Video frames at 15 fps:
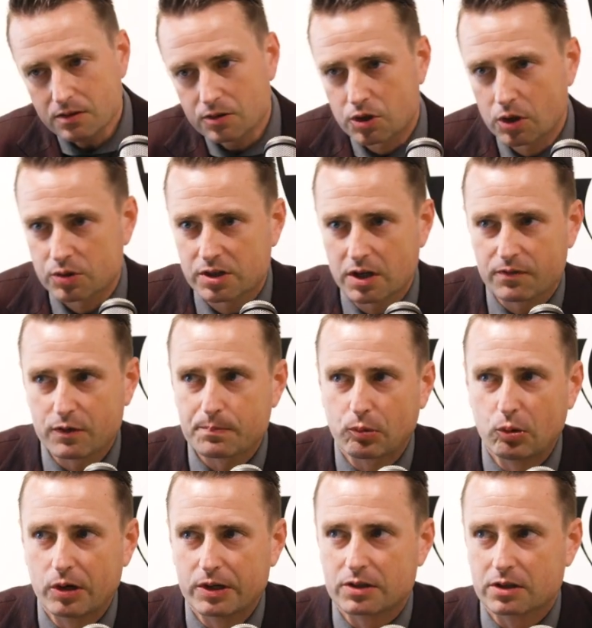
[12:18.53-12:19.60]
So
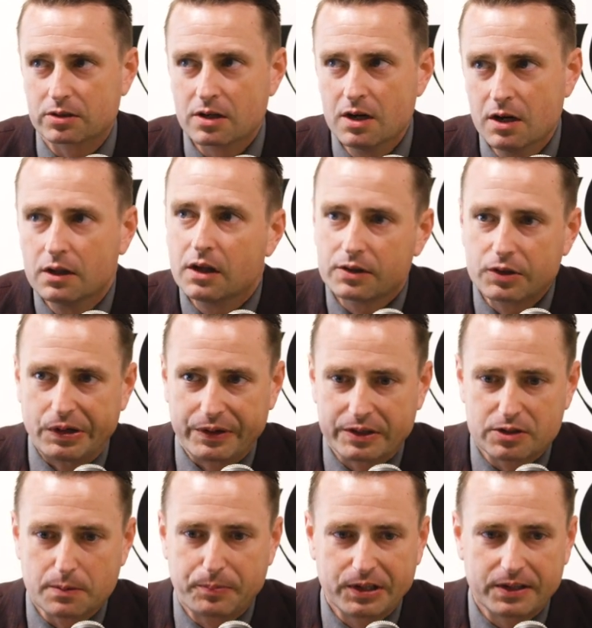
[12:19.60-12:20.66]
self-employed, or you know,
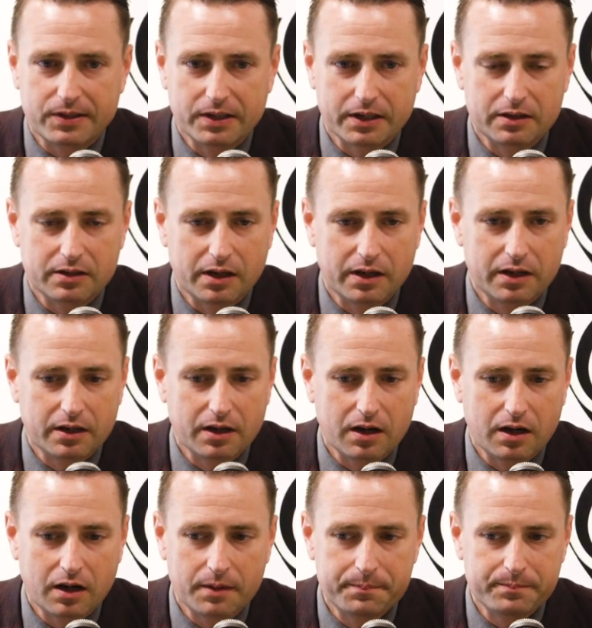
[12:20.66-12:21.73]
that's a big thing, and and
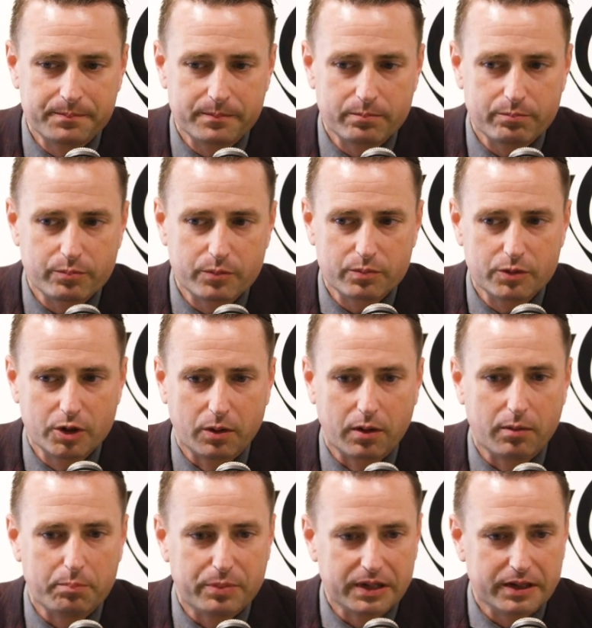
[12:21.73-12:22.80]
um, you know,
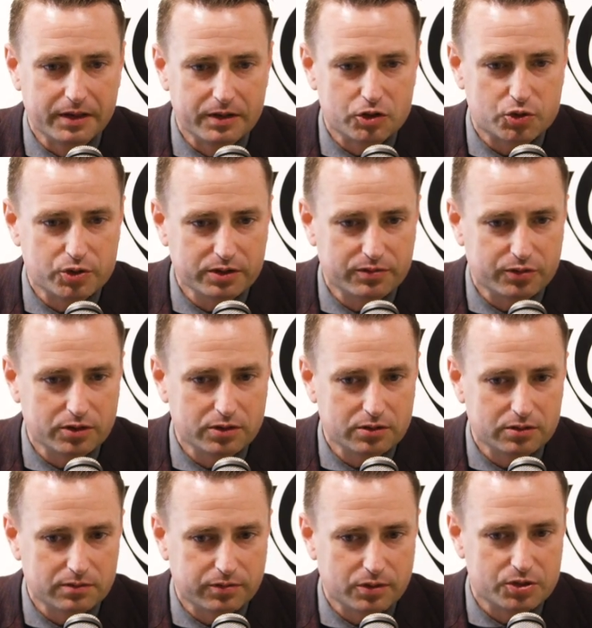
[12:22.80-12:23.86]
a big industry
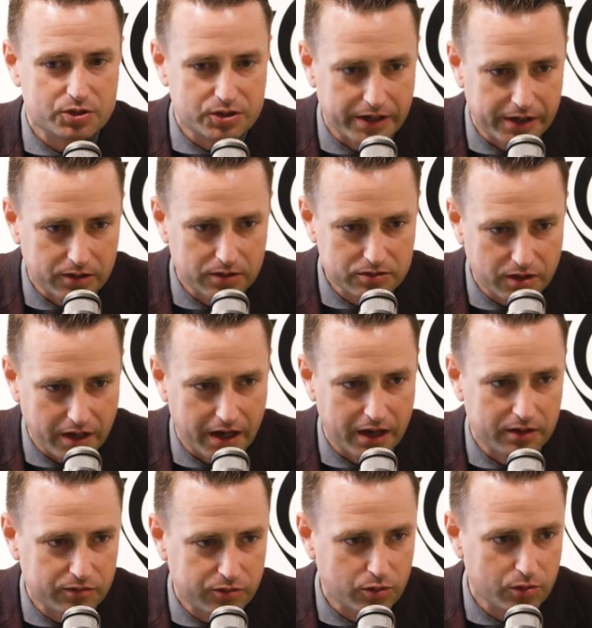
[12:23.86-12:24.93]
for for sales
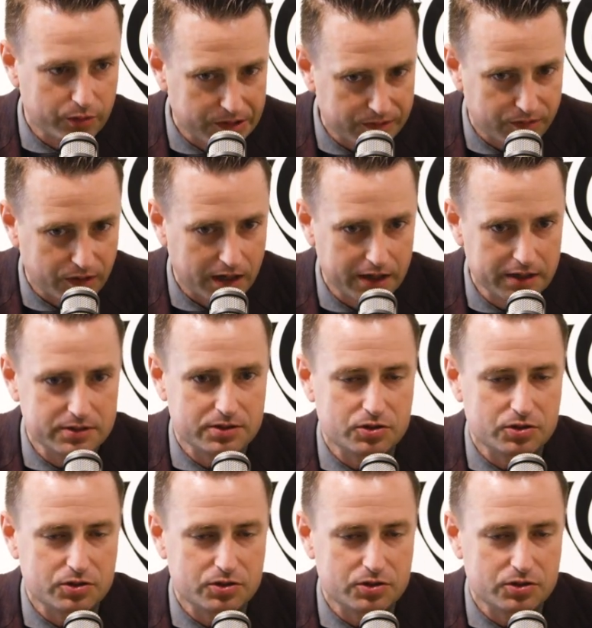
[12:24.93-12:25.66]
and for refis.